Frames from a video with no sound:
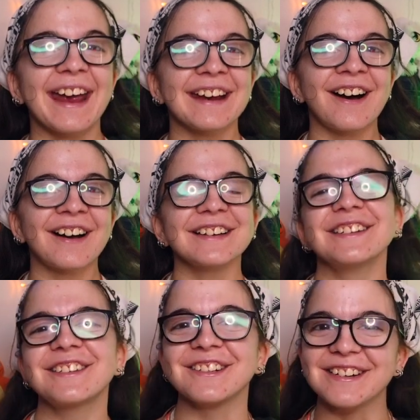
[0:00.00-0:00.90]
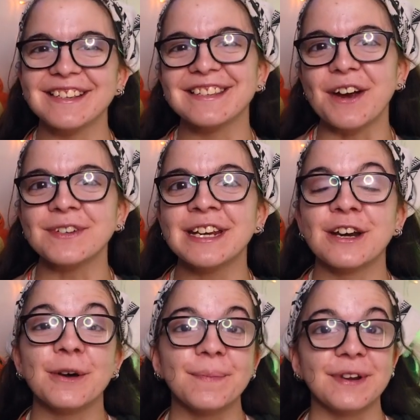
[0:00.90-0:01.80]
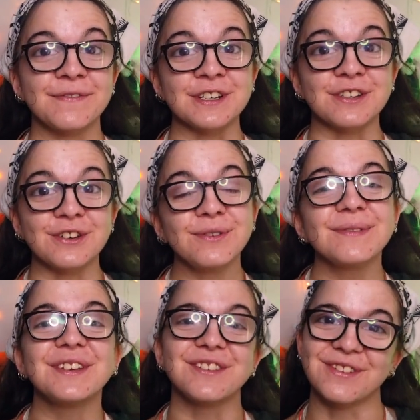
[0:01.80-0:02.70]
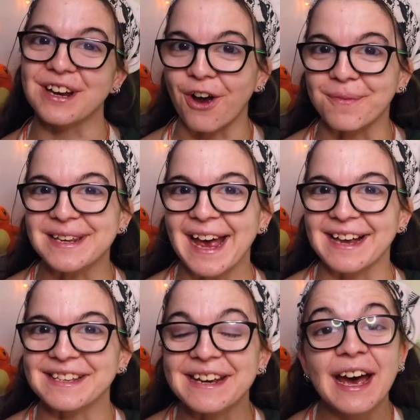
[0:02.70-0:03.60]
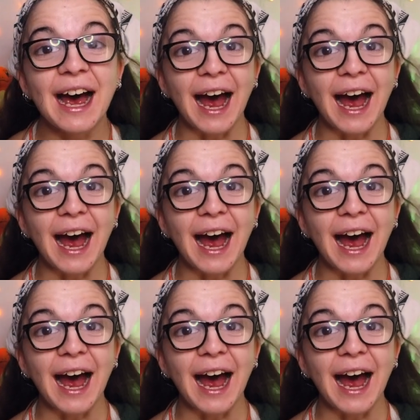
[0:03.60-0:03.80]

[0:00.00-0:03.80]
Hey y'all, it's Short and Stoned here, but if you're new, you can call me Kelly.